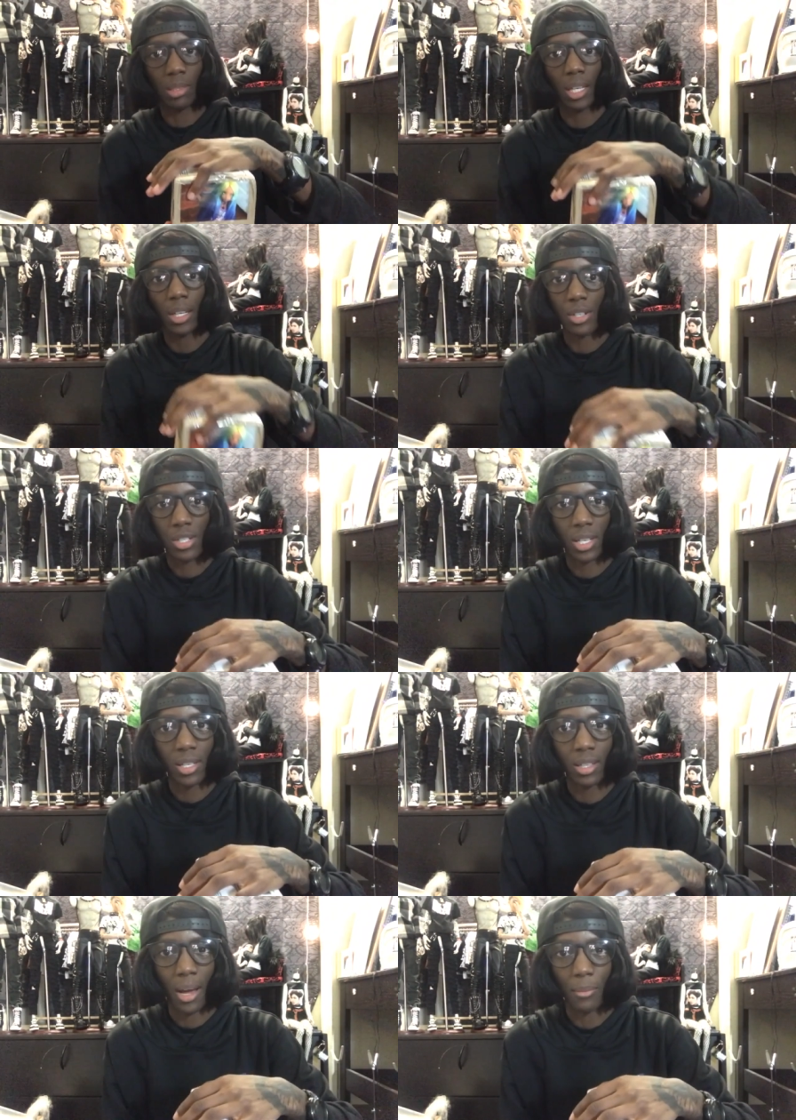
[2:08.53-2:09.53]
he or
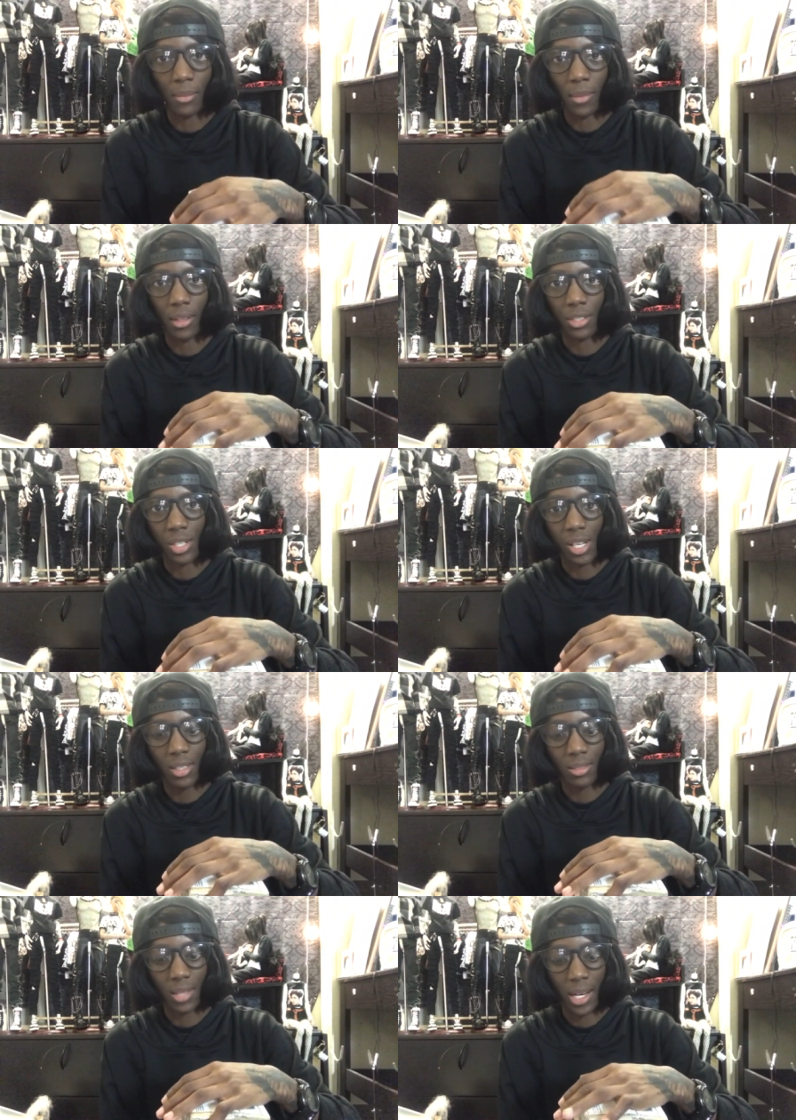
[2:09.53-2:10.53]
she, um,
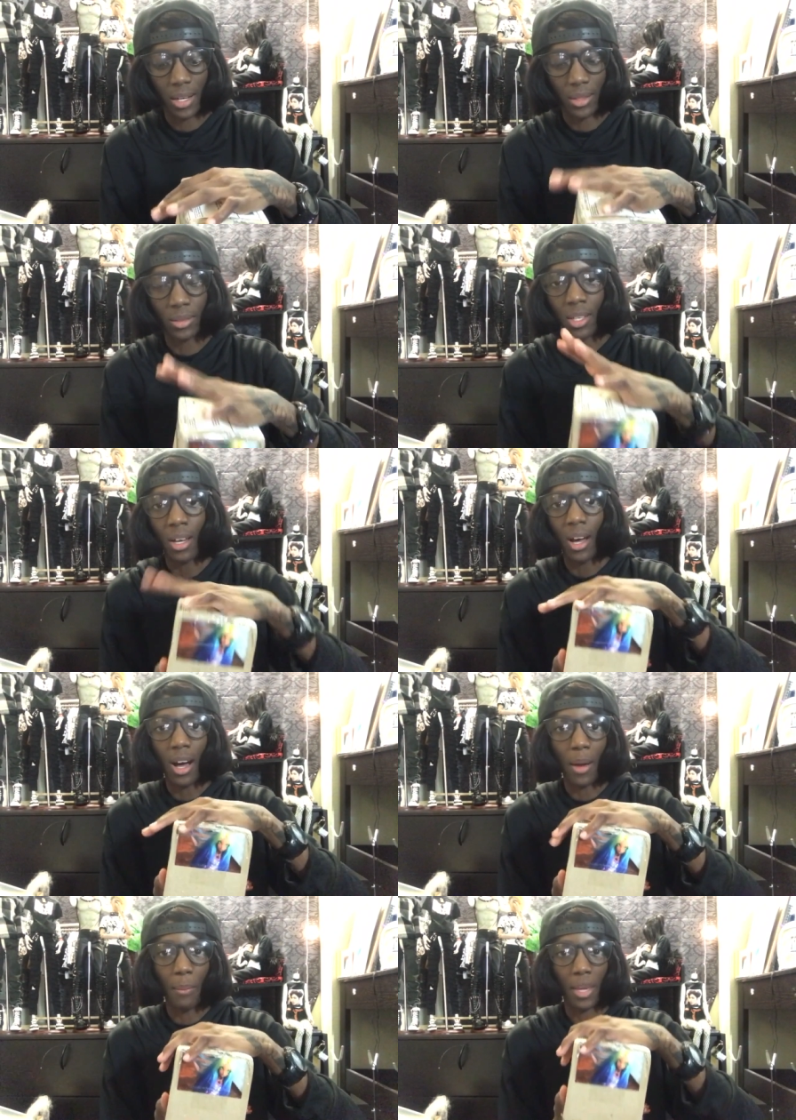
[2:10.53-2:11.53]
she, I don't know,
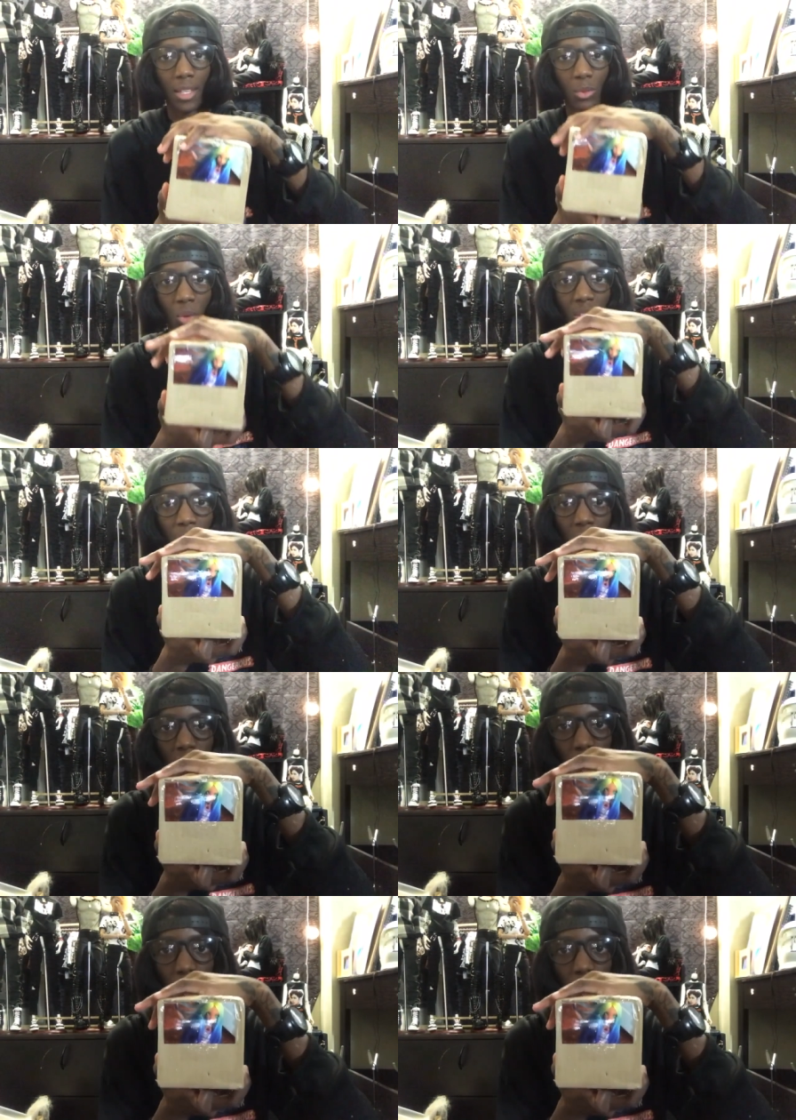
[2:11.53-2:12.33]
um, makes really, really,